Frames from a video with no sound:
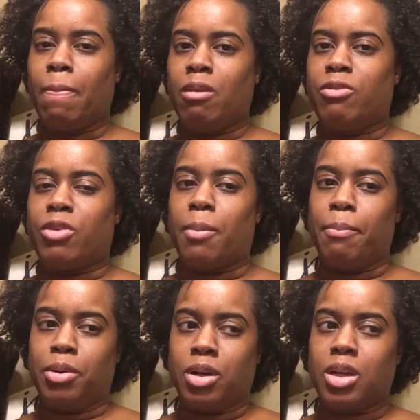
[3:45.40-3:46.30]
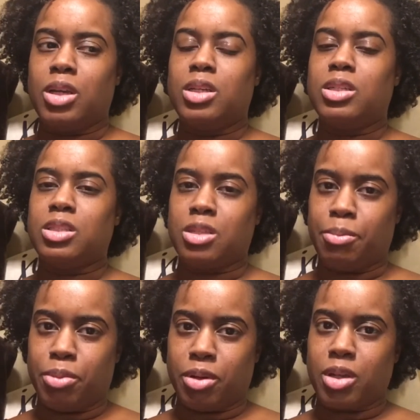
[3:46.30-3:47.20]
from book to
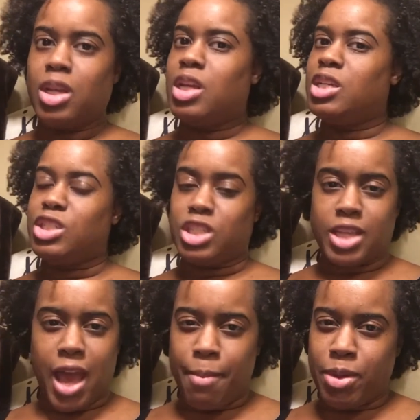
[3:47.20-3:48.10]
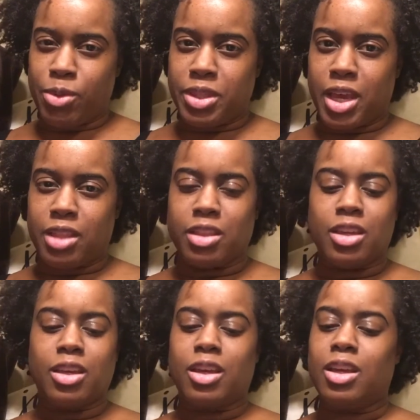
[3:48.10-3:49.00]
book. She got me with
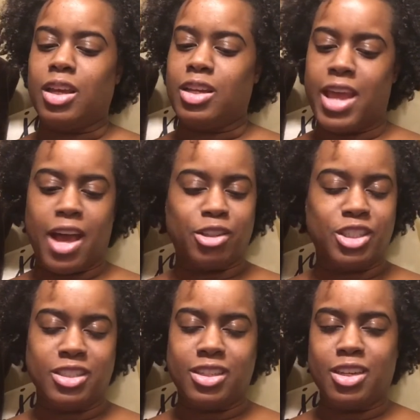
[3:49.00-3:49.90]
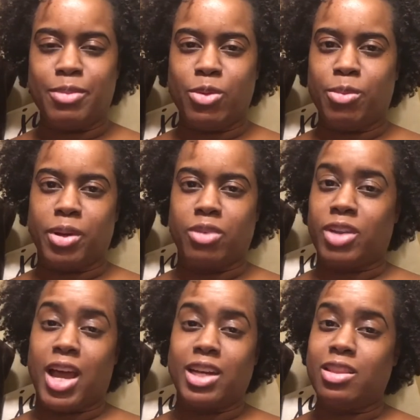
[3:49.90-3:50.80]
Ethic, and now she's getting me with
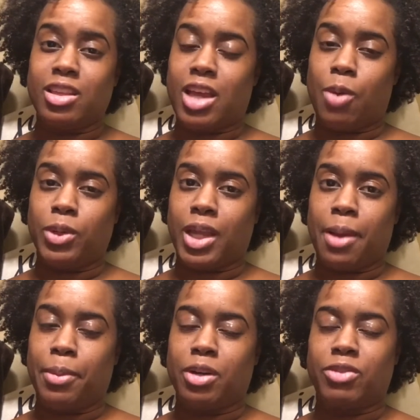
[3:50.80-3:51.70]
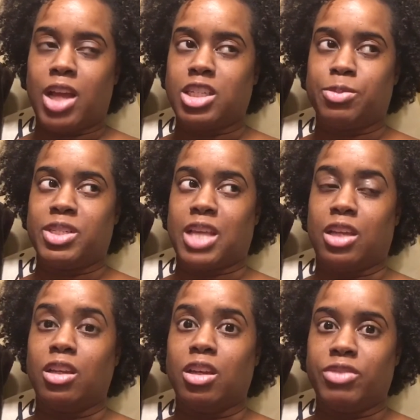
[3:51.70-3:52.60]
Butterfly. I didn't think I would like Butterfly just because I
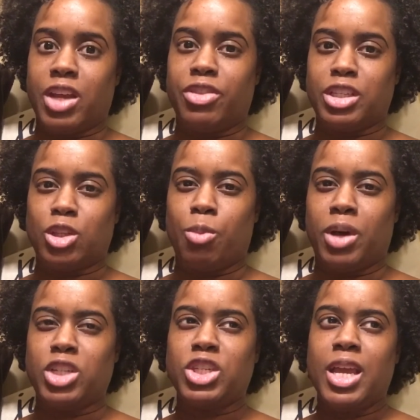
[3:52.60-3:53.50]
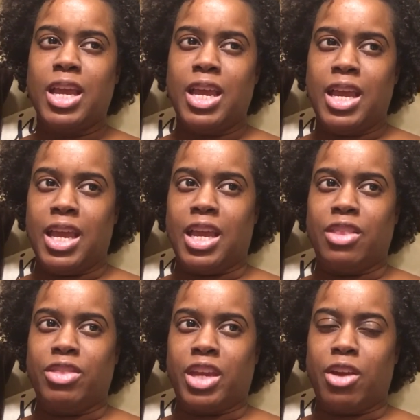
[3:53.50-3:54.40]
loved Ethic so much, and
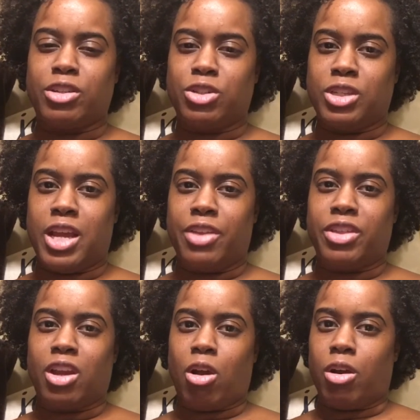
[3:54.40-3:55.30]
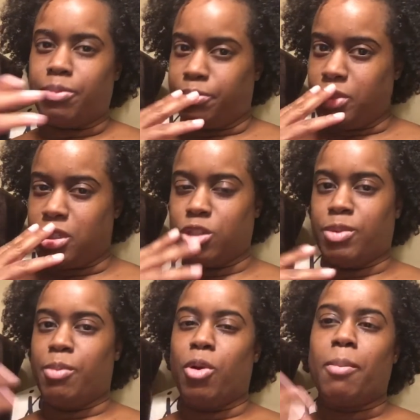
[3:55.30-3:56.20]
the characters in Ethic are,
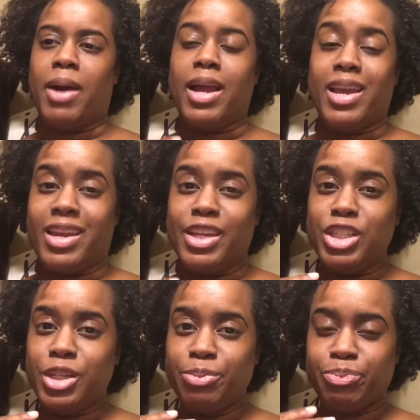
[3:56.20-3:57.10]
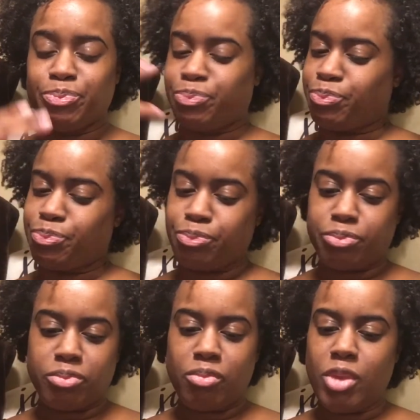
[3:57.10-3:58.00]
more my age.
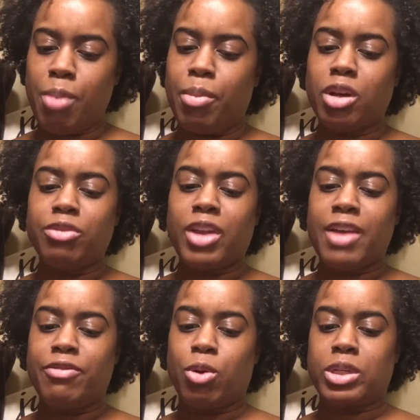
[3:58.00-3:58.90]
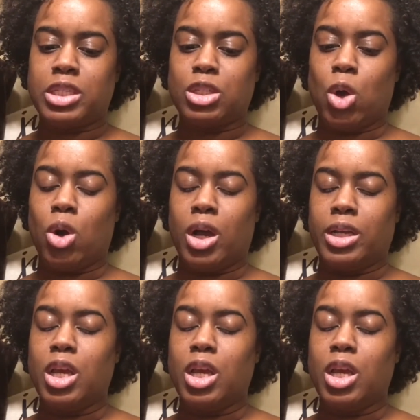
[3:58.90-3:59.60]
Butterfly focuses on